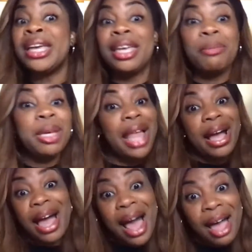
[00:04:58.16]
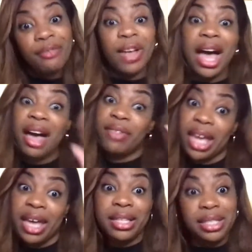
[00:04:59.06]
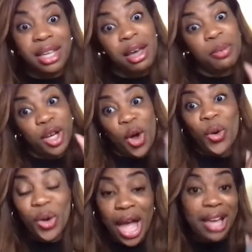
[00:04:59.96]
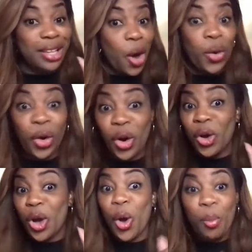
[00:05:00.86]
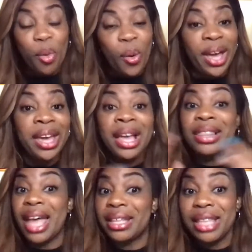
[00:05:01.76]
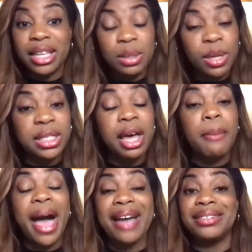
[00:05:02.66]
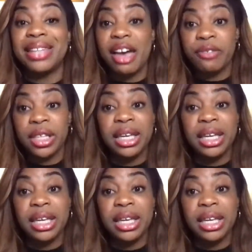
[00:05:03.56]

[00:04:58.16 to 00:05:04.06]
give me like a high five, a heads up, go girl, go boy. Like that's what's up. I definitely